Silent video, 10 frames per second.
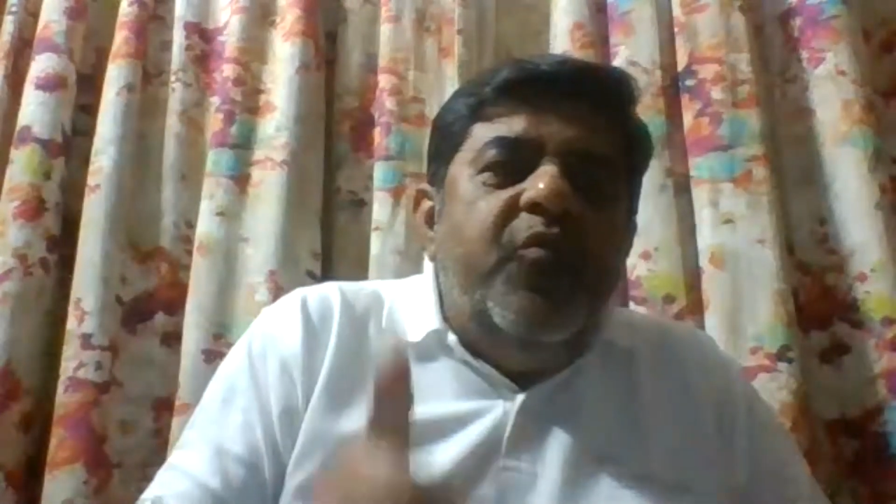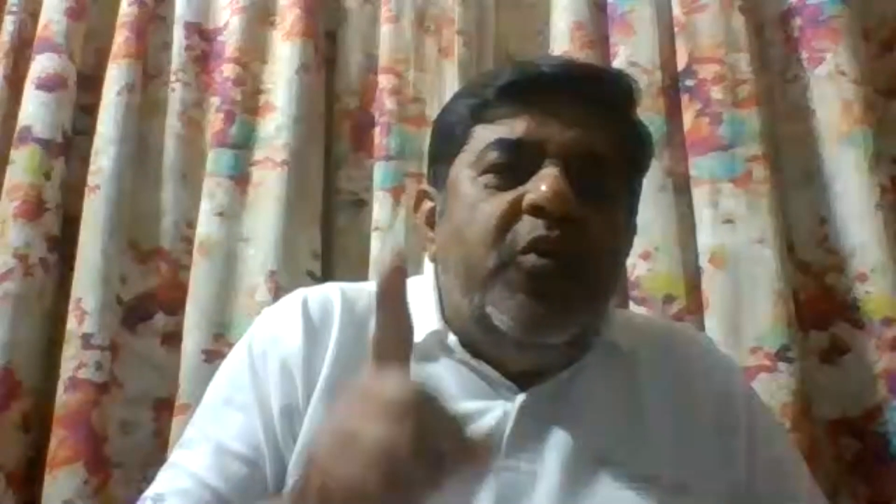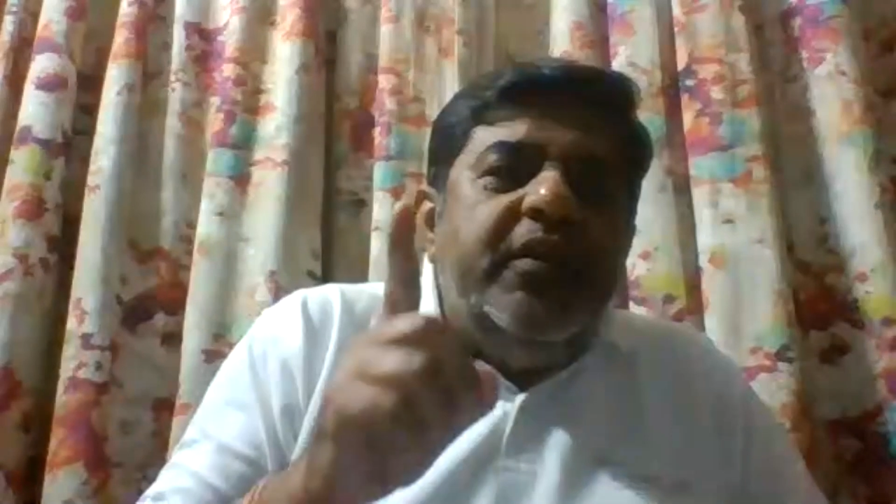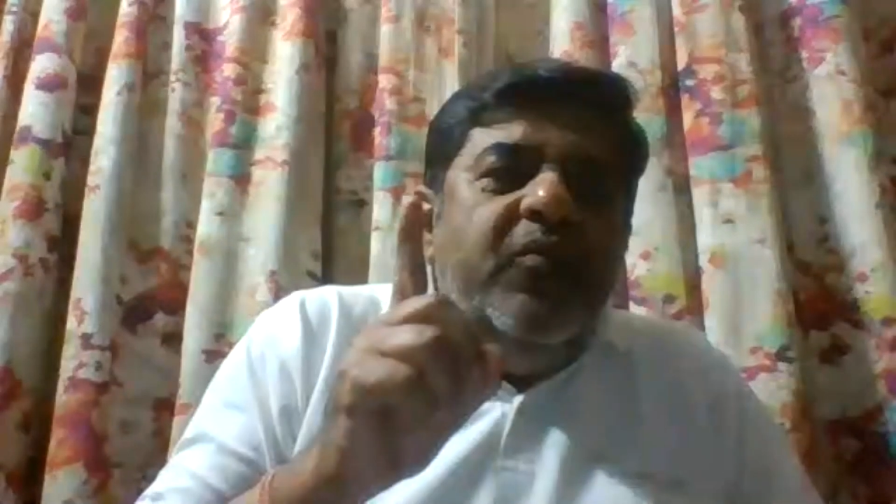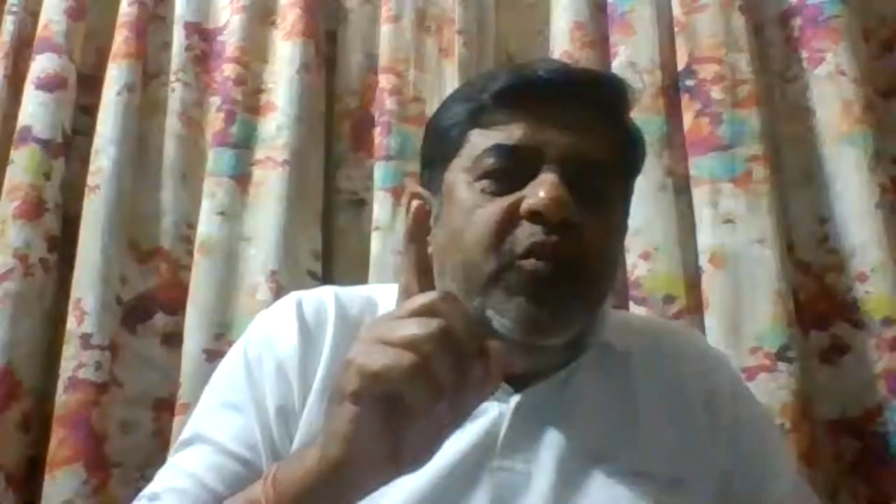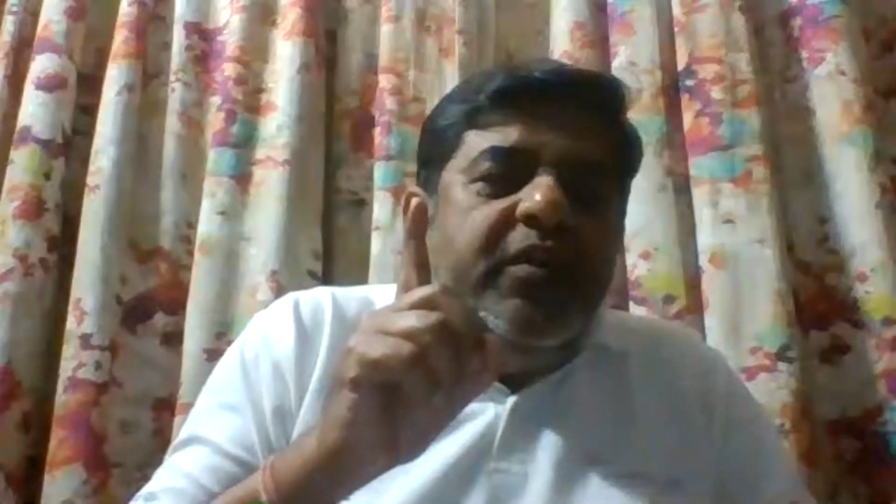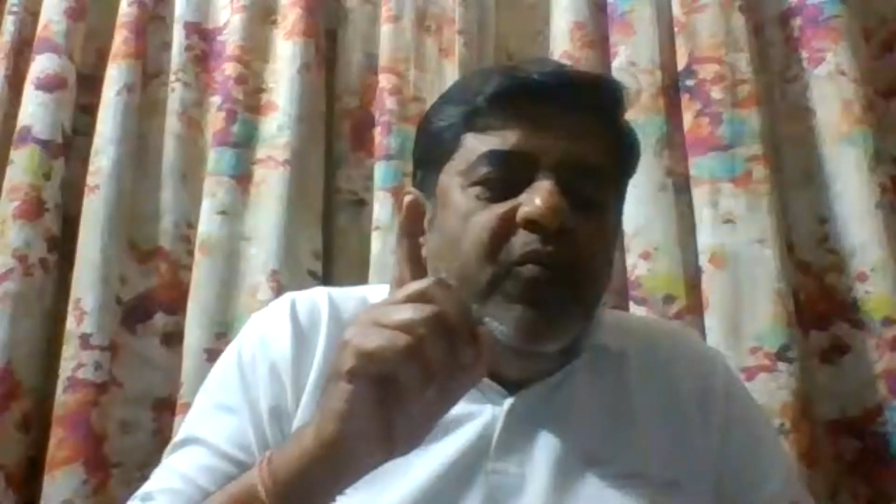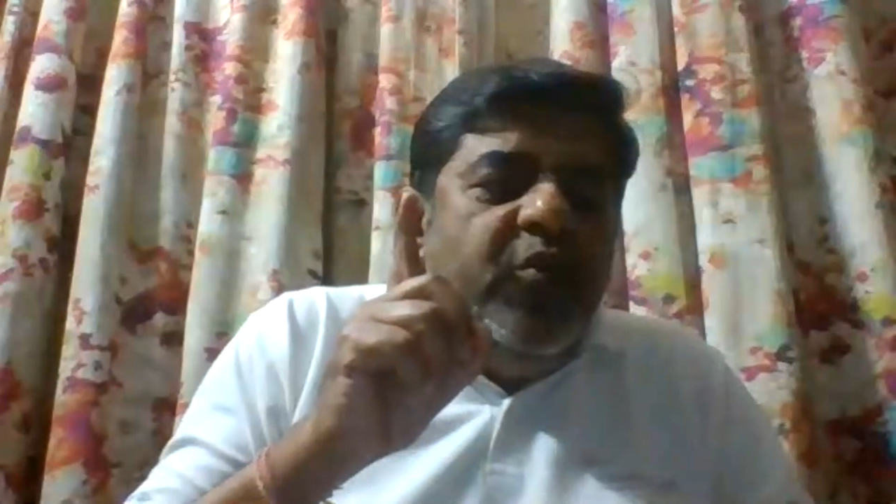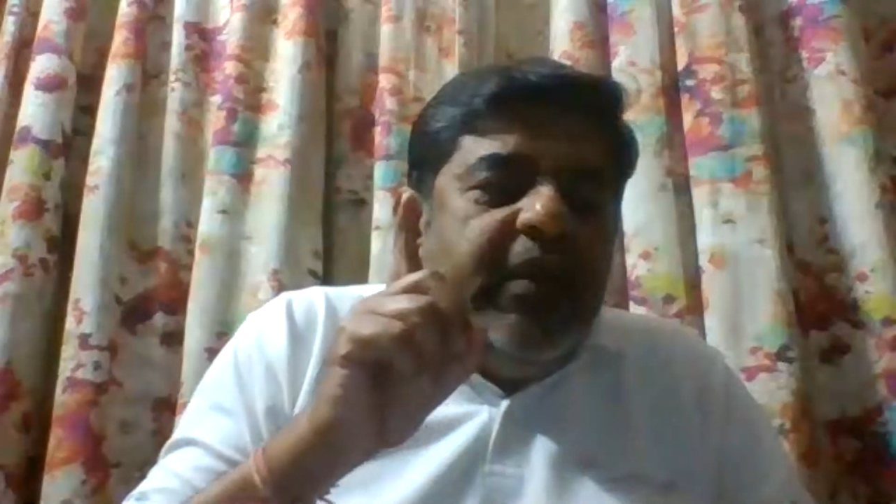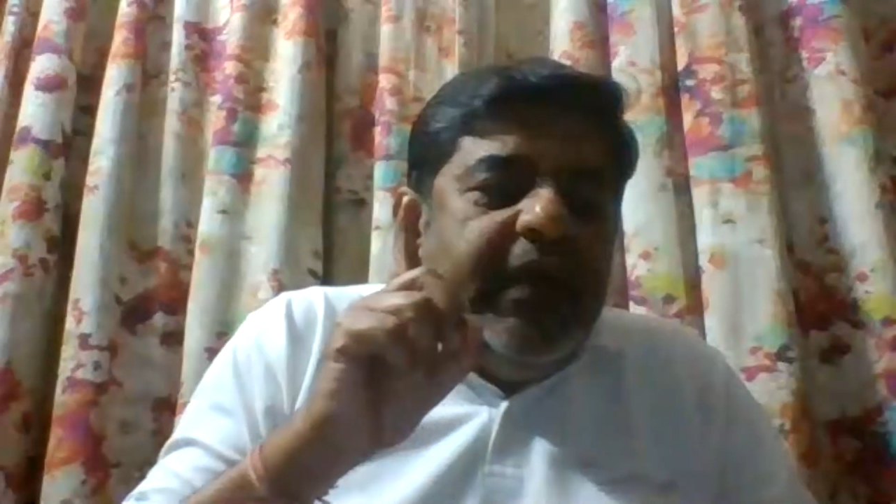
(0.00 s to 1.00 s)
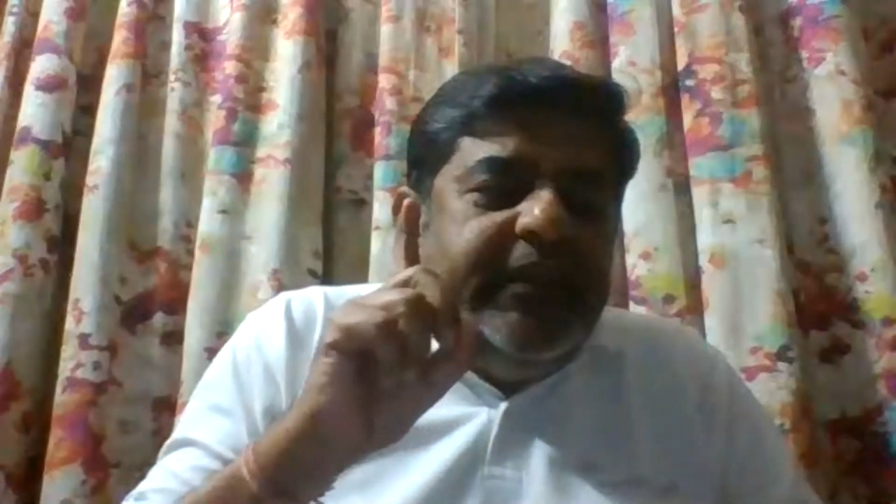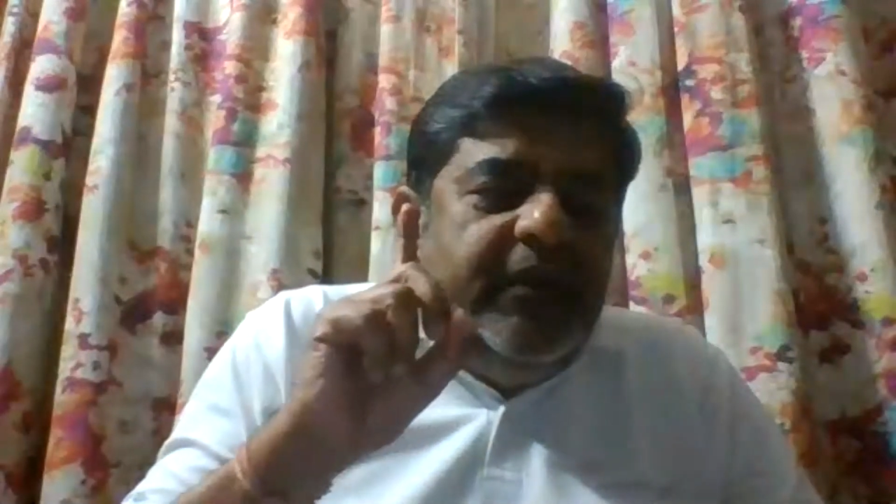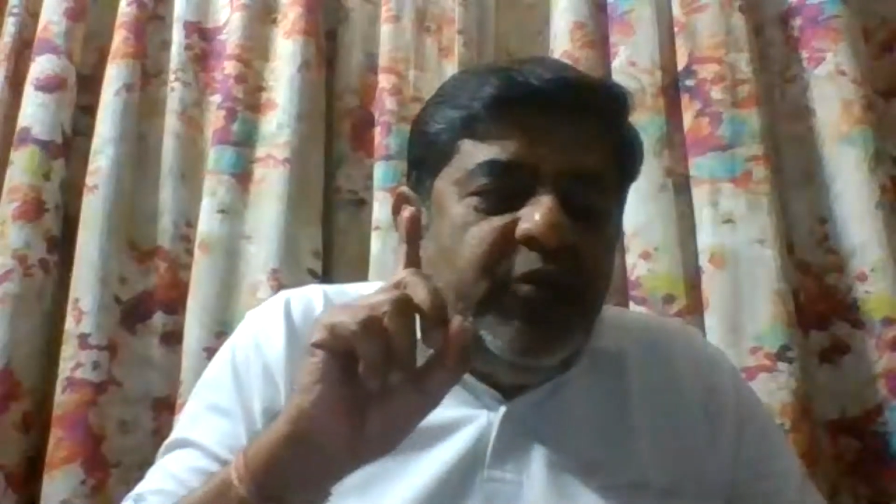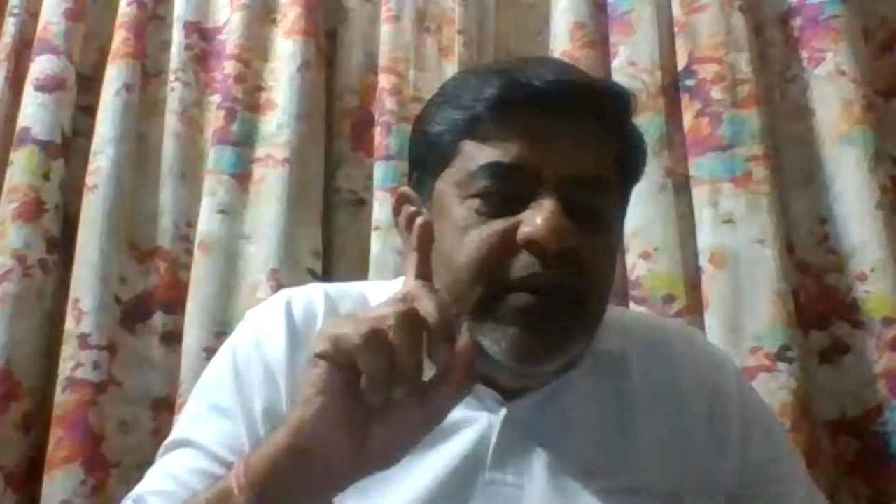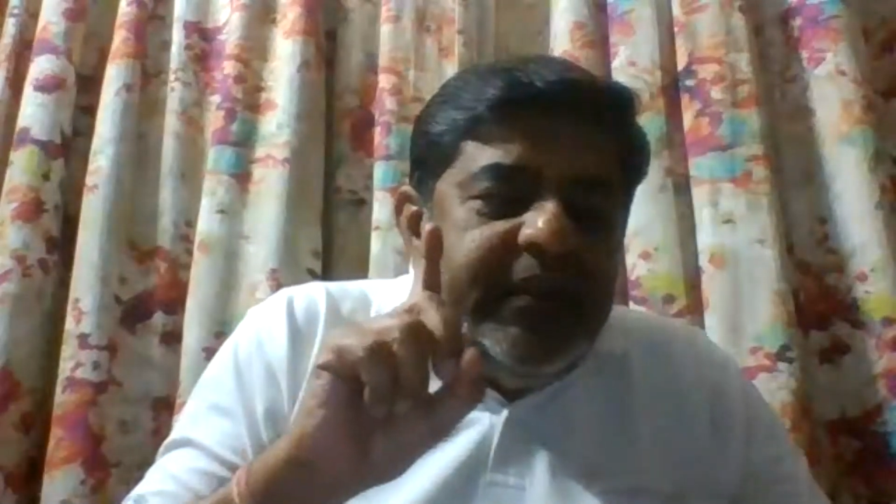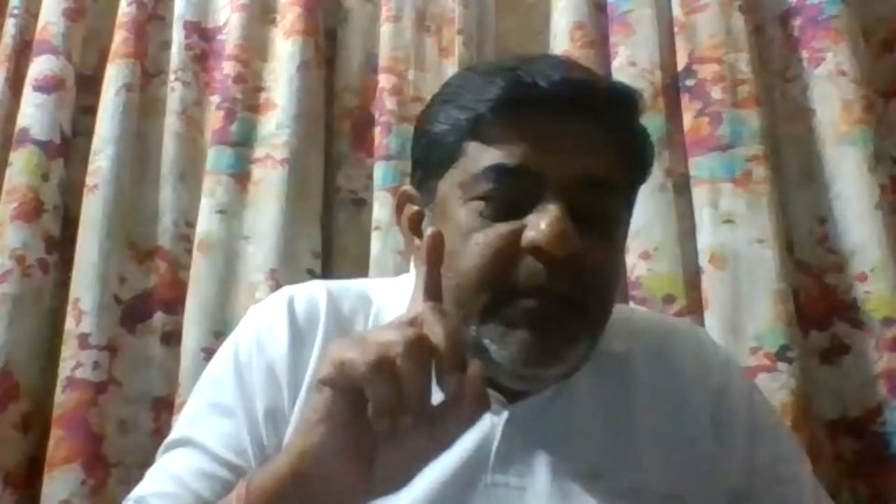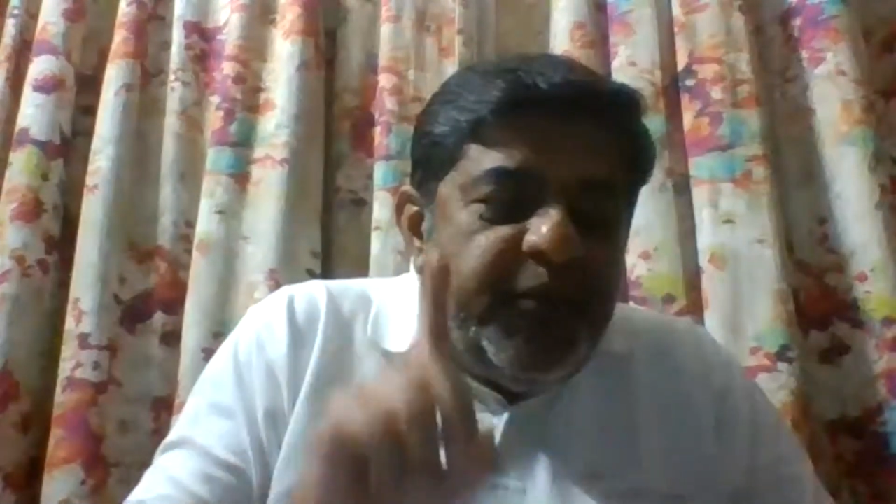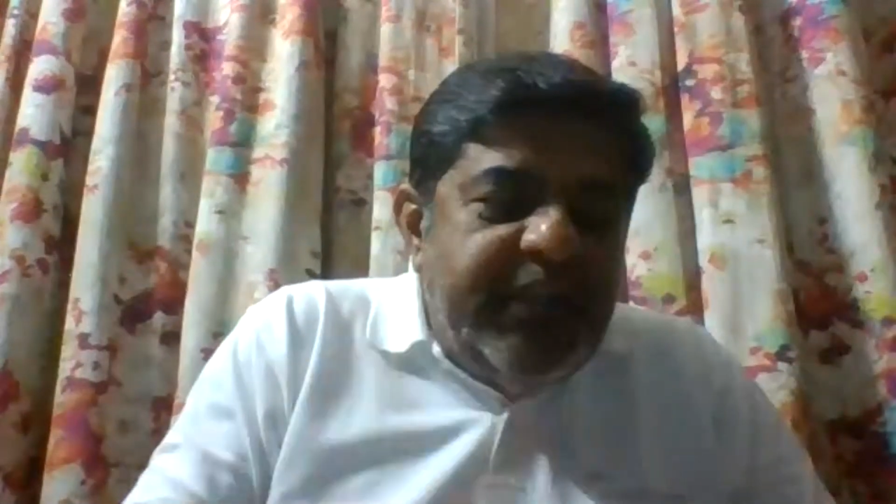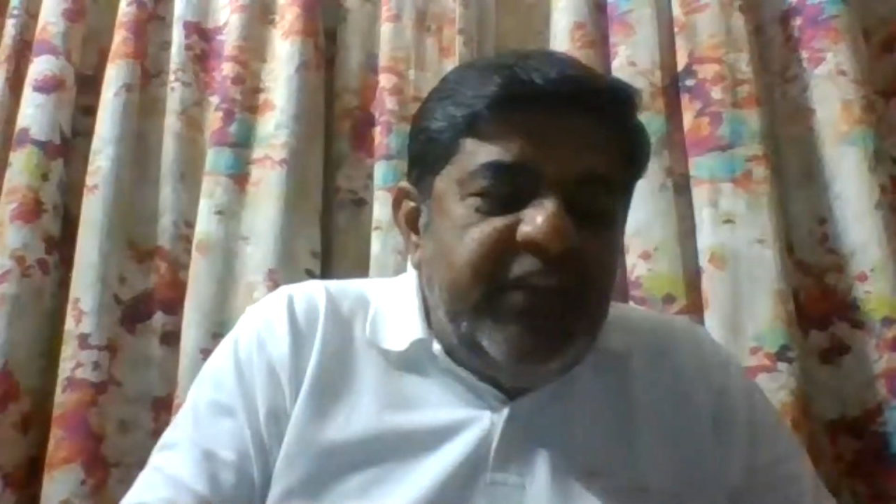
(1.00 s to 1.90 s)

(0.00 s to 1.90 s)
What are the